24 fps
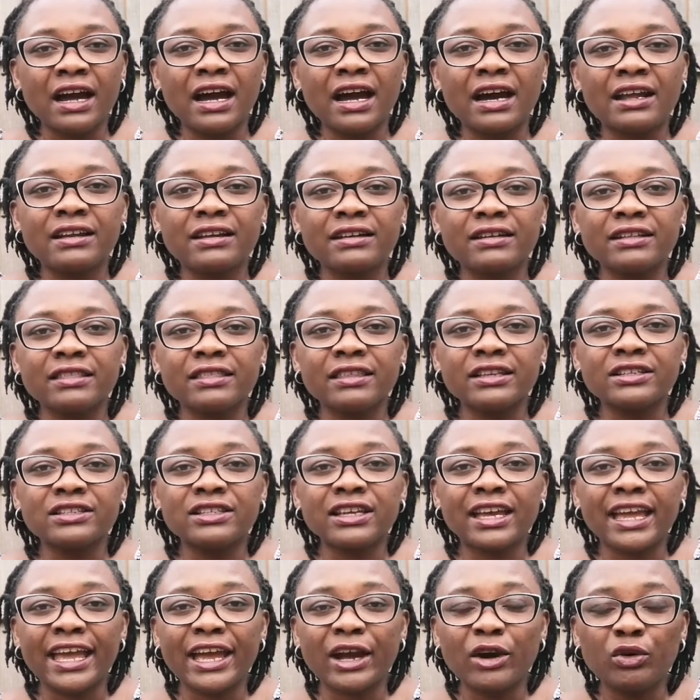Another thing to
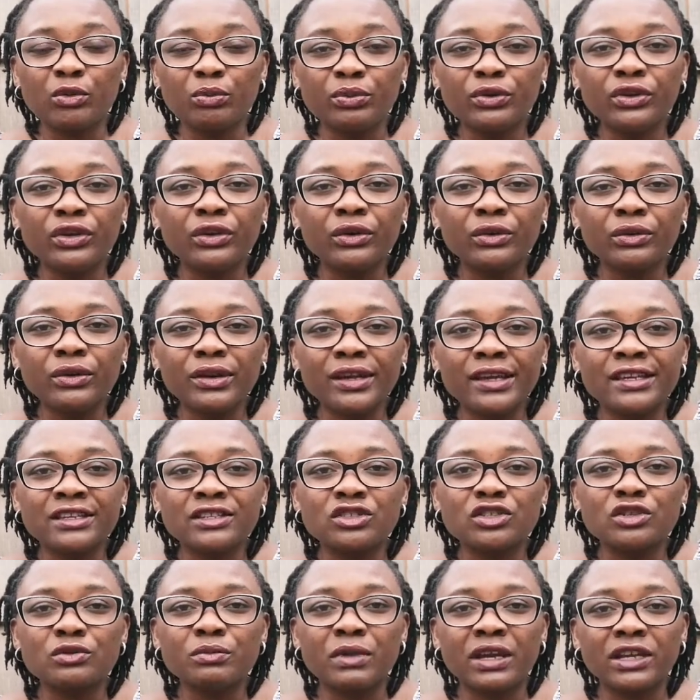help you is
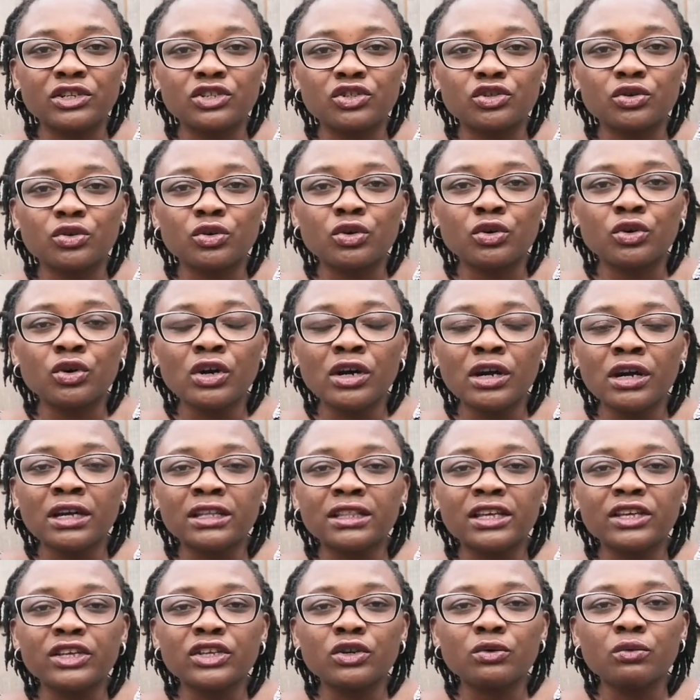to make sure
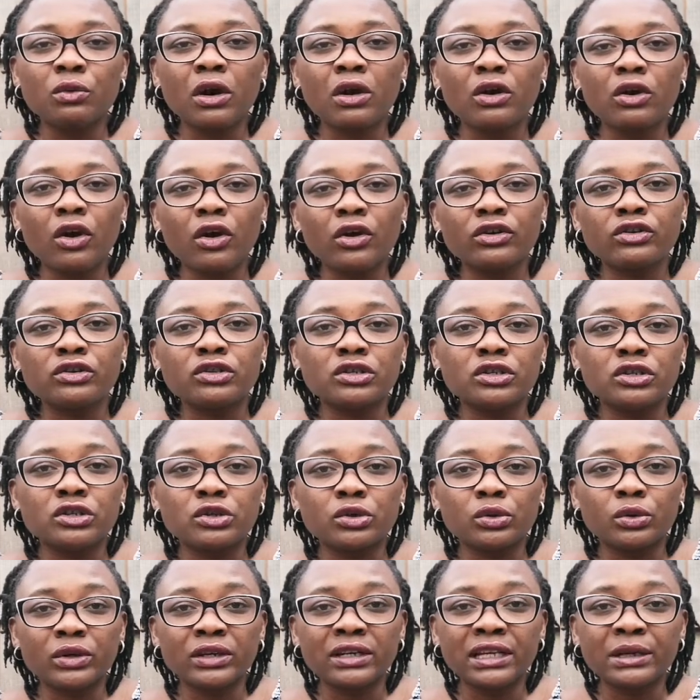that you are going to the
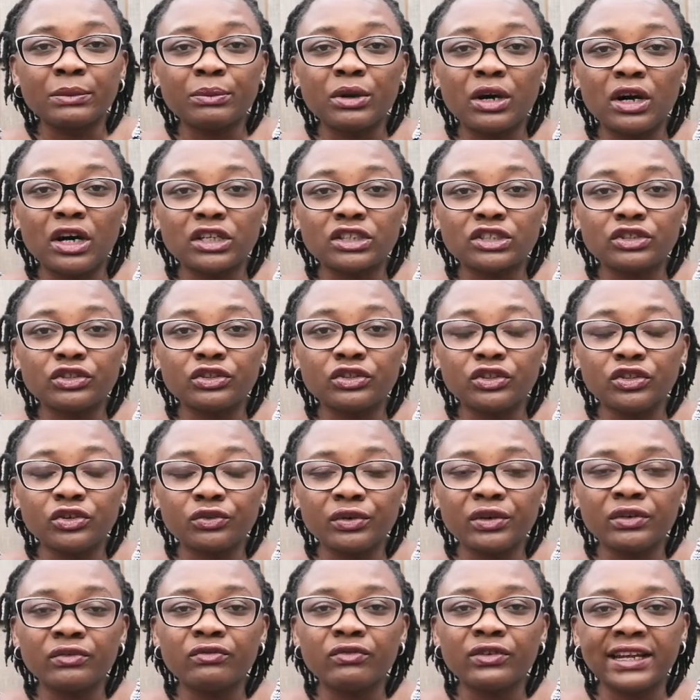toilet, passing
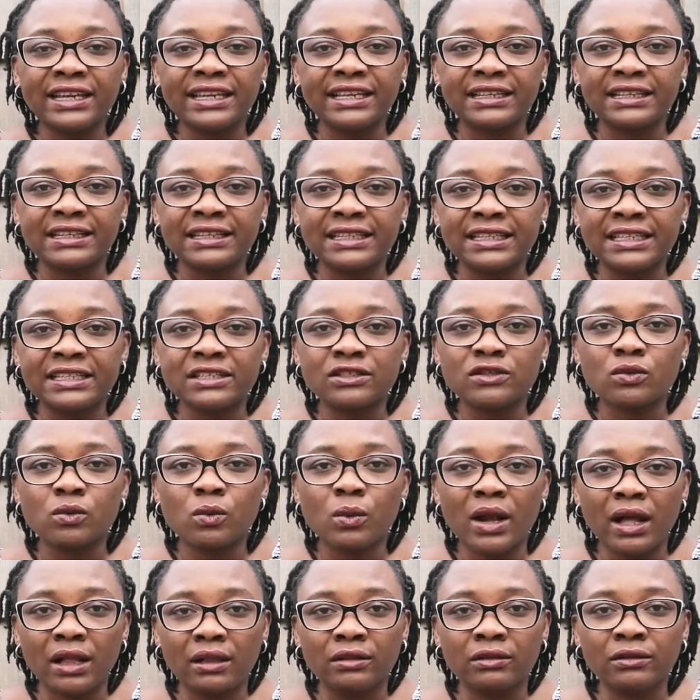urine regularly as
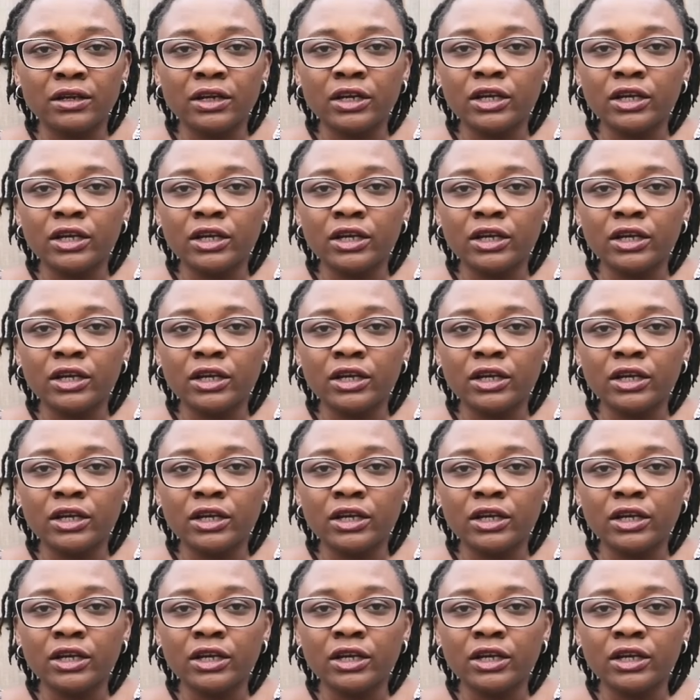well.